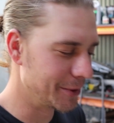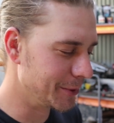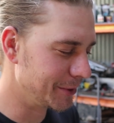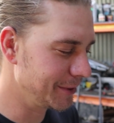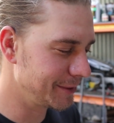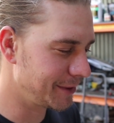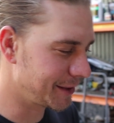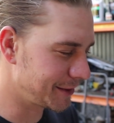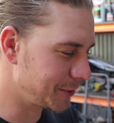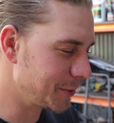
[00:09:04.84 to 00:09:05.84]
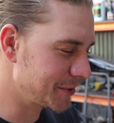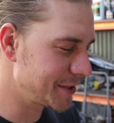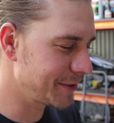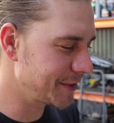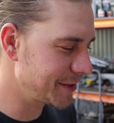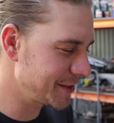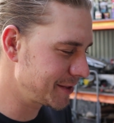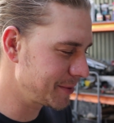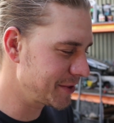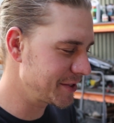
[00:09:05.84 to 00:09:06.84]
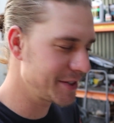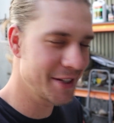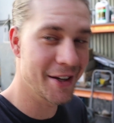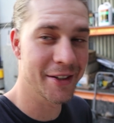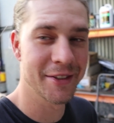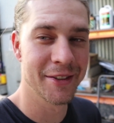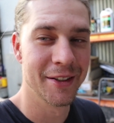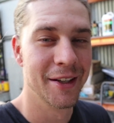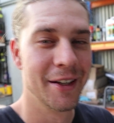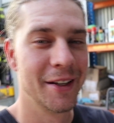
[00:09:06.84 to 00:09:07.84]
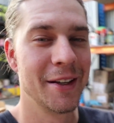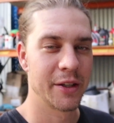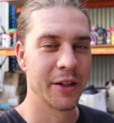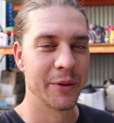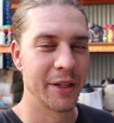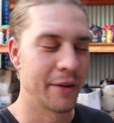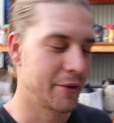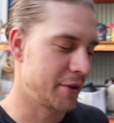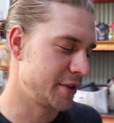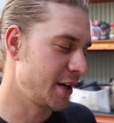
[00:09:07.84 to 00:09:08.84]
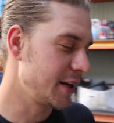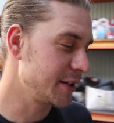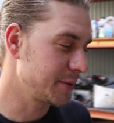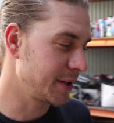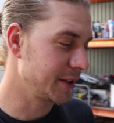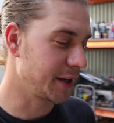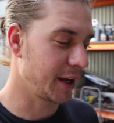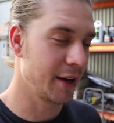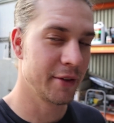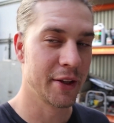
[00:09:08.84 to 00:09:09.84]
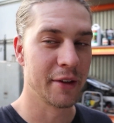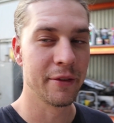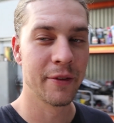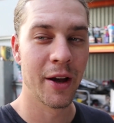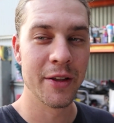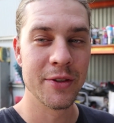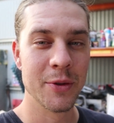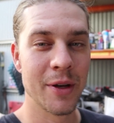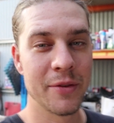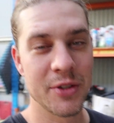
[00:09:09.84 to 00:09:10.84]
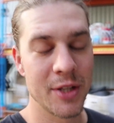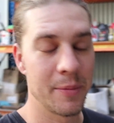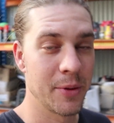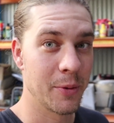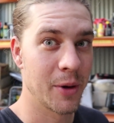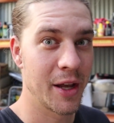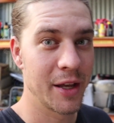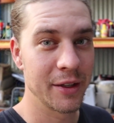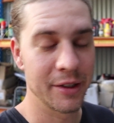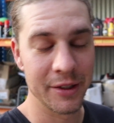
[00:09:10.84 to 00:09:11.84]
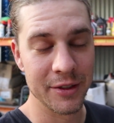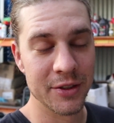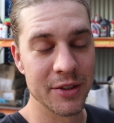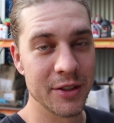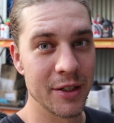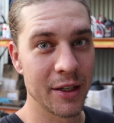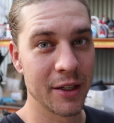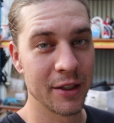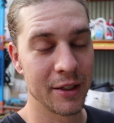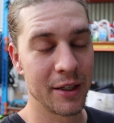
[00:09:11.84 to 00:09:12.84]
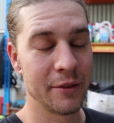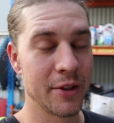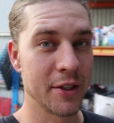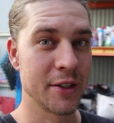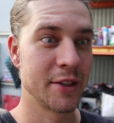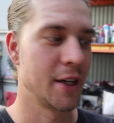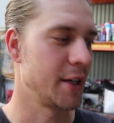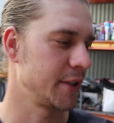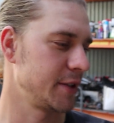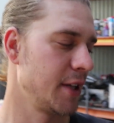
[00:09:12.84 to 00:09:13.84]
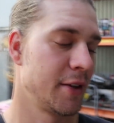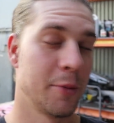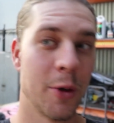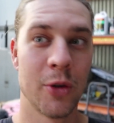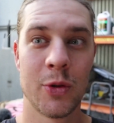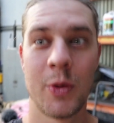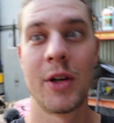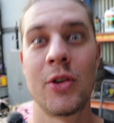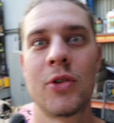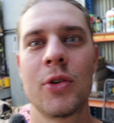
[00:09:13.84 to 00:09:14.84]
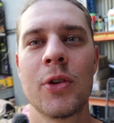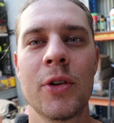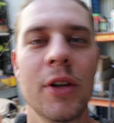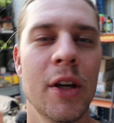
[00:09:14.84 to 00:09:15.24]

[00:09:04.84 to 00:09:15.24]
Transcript: doing stuff like this, because it sucks. Like, you know, when you have those days where, like, everything fights you every step of the way and you're sick, everything sucks, nothing works the way it should,